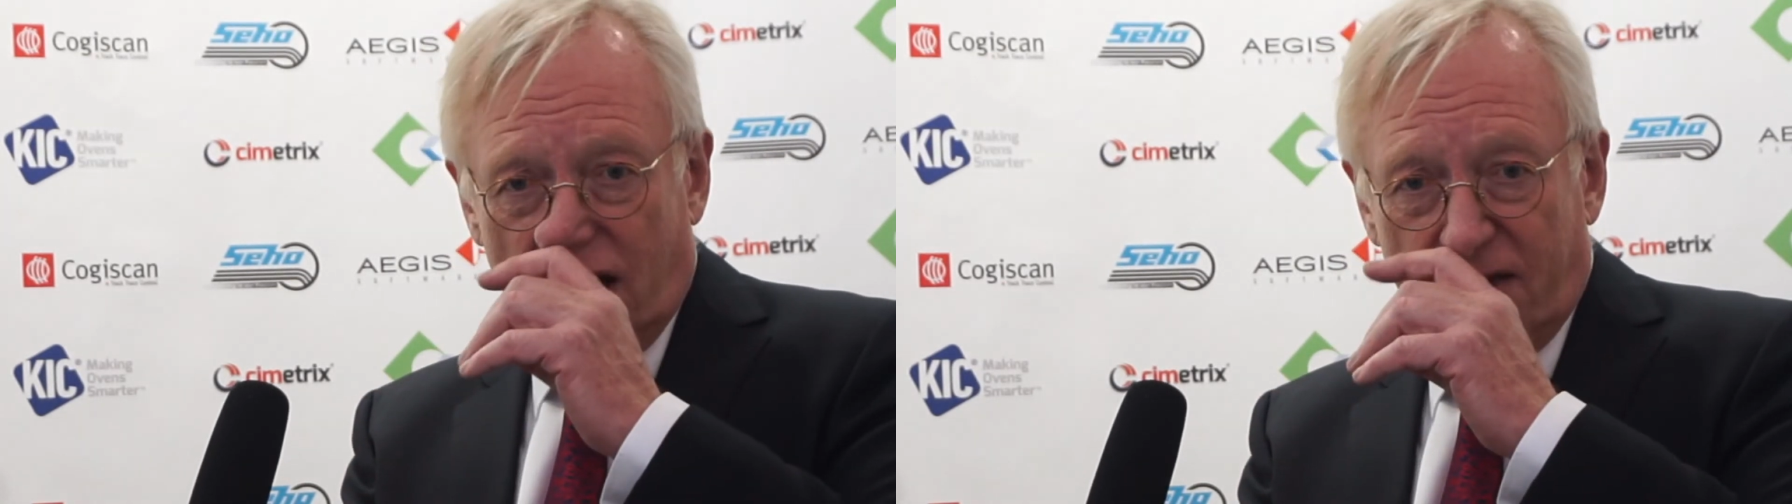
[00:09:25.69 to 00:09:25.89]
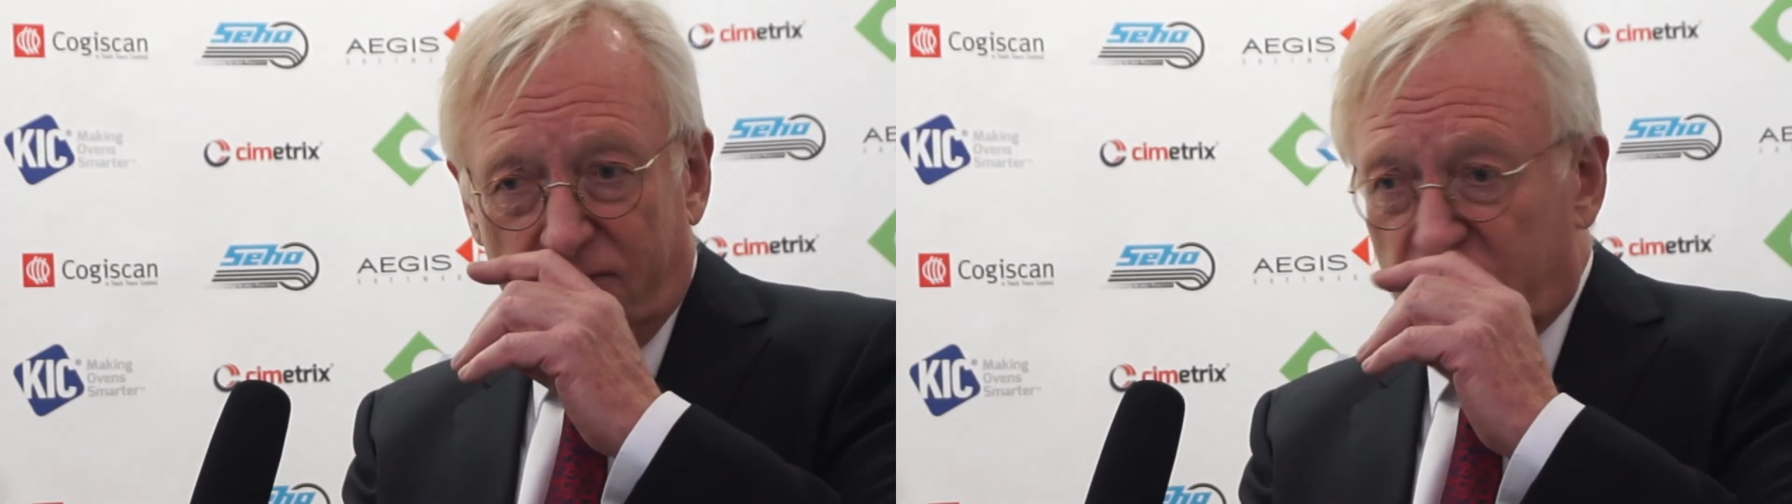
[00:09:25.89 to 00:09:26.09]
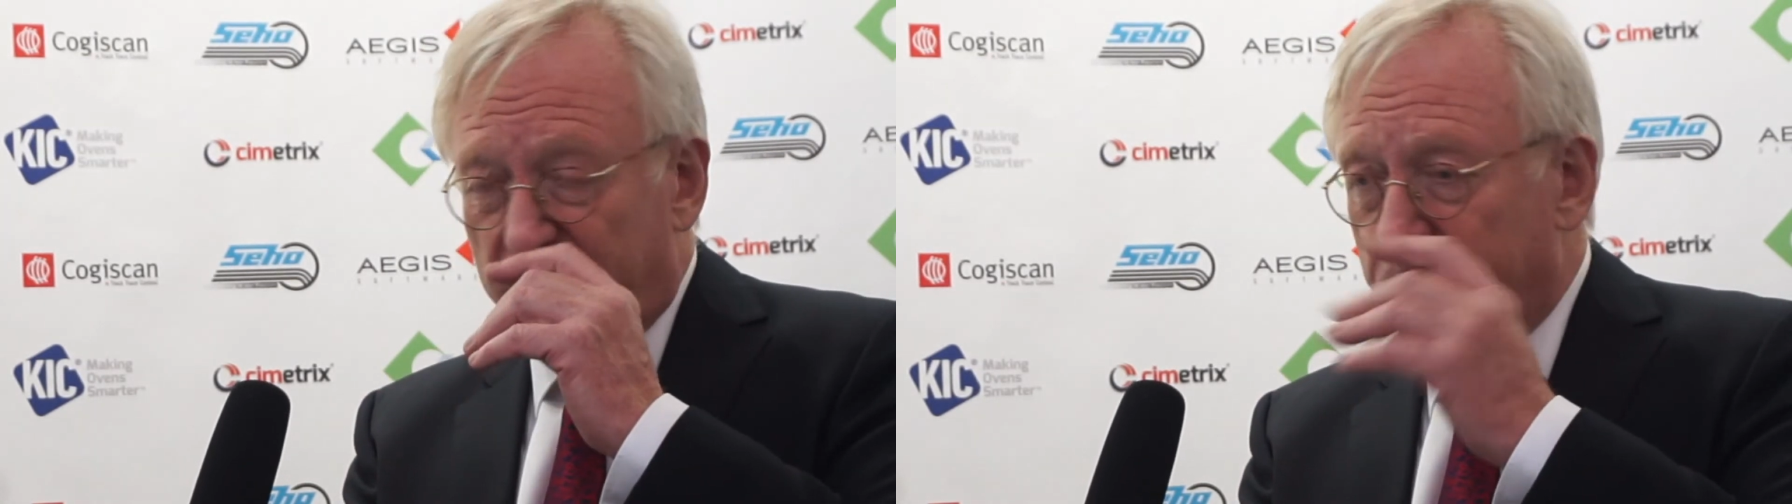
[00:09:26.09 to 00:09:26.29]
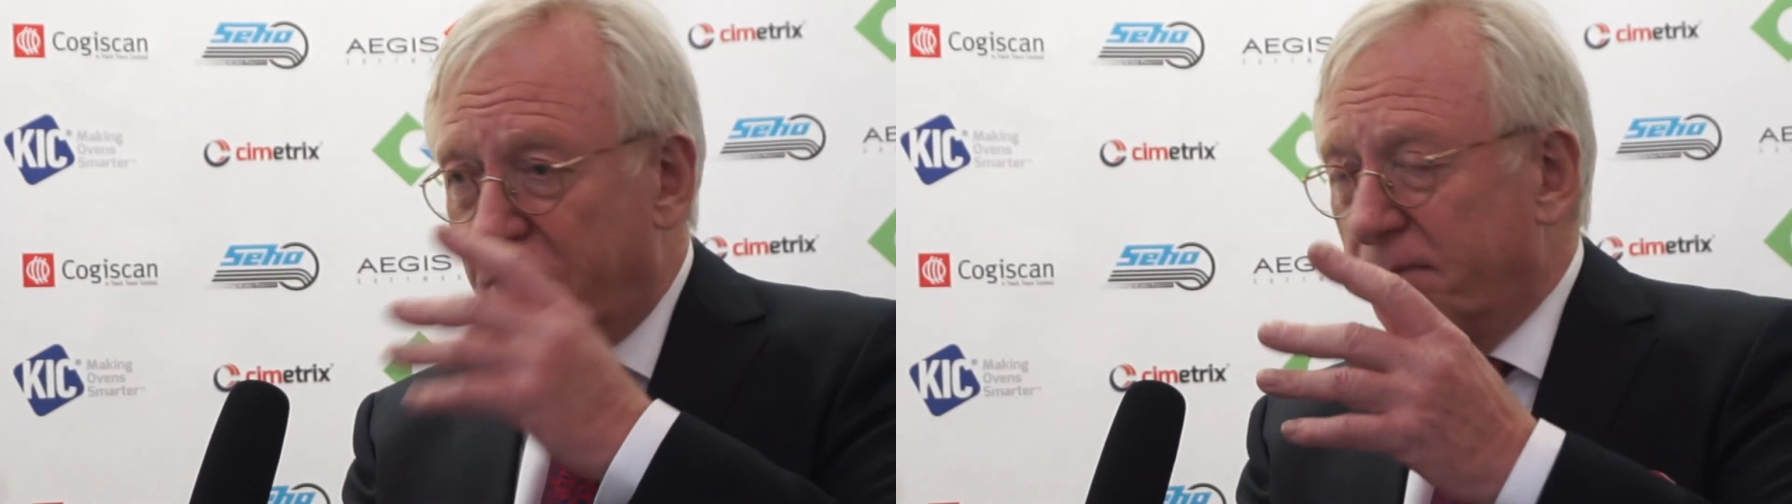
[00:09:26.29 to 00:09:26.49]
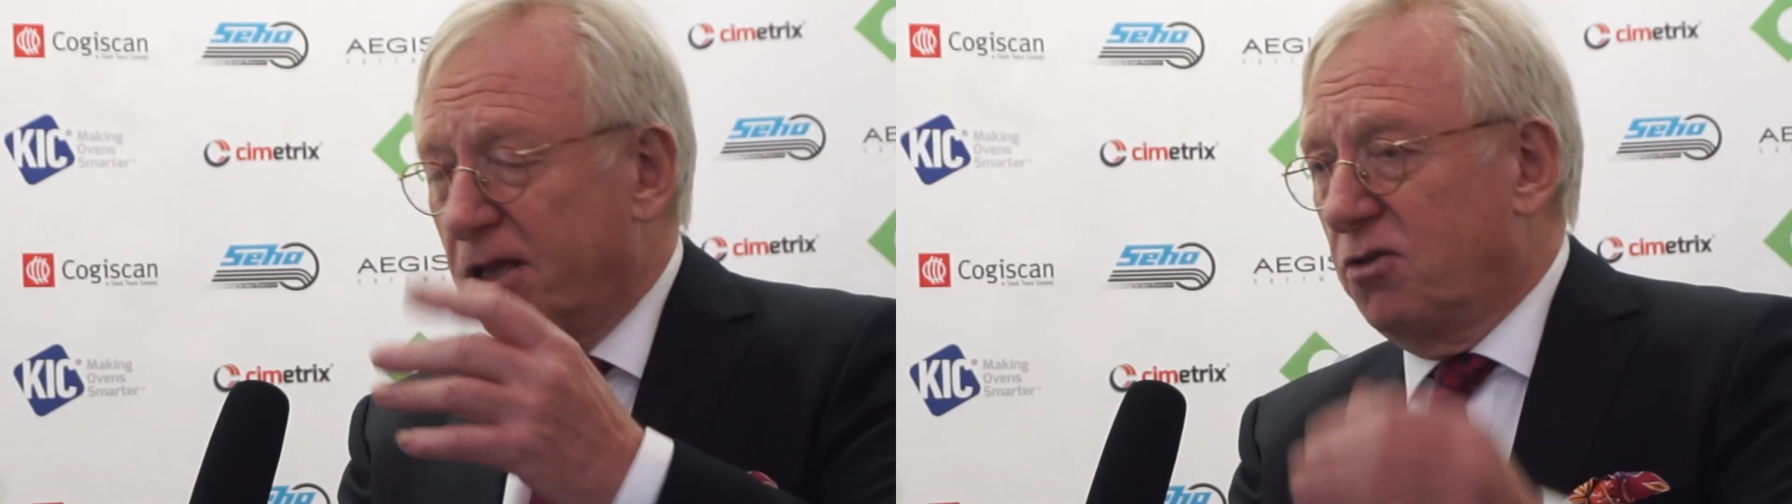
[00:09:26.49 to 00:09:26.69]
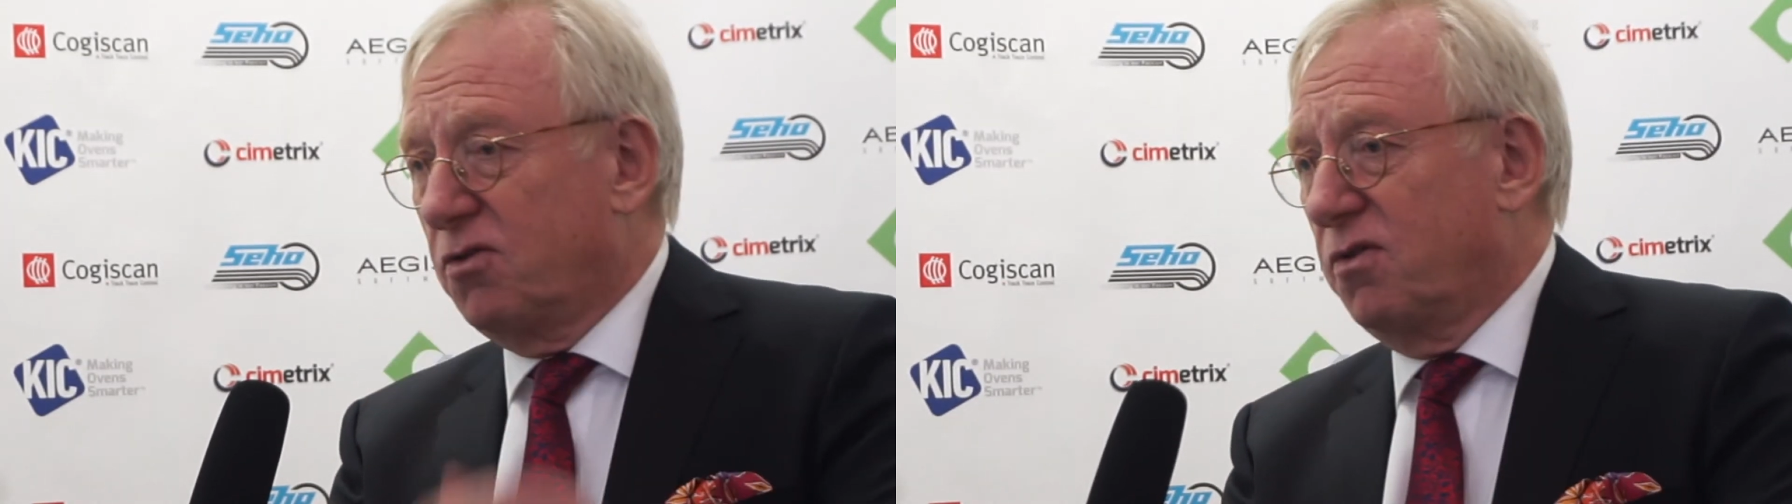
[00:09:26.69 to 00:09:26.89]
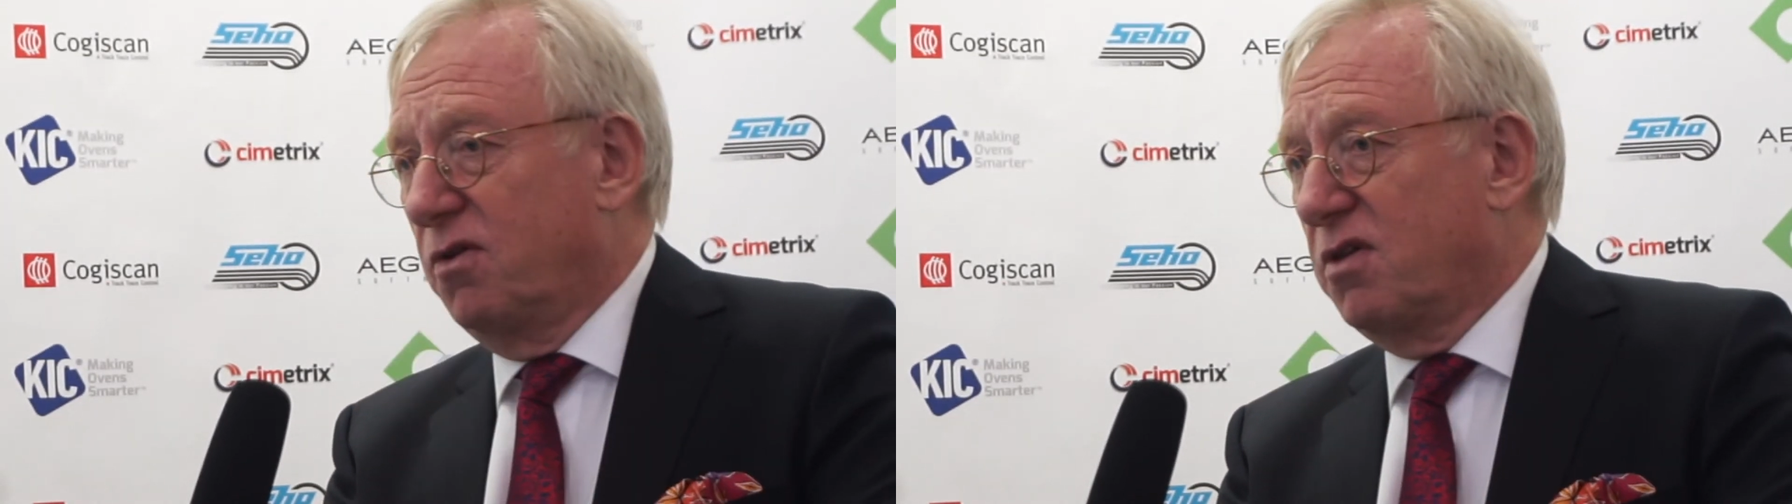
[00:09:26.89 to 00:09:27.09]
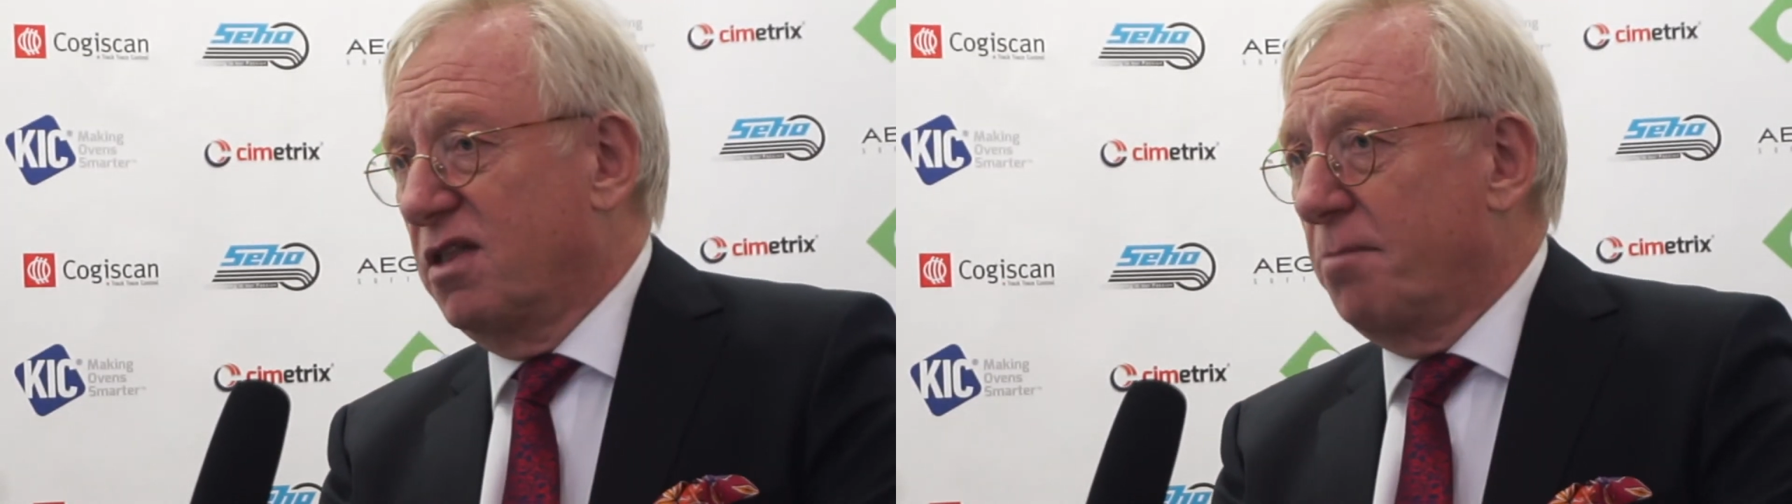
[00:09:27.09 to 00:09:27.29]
I have just published the